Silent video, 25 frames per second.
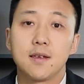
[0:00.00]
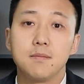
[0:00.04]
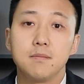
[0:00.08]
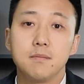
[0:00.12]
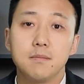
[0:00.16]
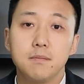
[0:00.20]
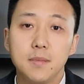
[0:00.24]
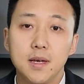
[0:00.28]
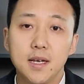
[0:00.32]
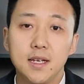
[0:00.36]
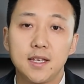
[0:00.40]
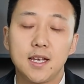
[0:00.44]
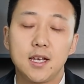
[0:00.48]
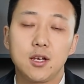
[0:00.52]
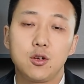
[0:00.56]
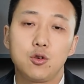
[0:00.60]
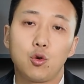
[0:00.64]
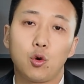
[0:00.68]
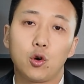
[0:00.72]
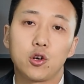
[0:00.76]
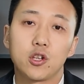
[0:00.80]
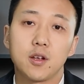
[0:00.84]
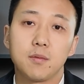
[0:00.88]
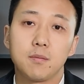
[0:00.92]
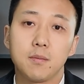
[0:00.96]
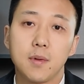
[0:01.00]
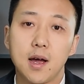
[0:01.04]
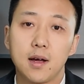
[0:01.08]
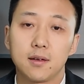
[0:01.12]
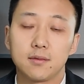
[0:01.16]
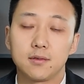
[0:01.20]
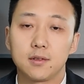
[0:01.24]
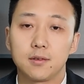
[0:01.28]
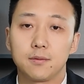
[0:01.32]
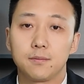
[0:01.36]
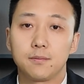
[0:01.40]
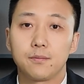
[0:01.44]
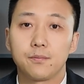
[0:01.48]
in meeting your
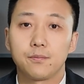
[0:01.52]
demand.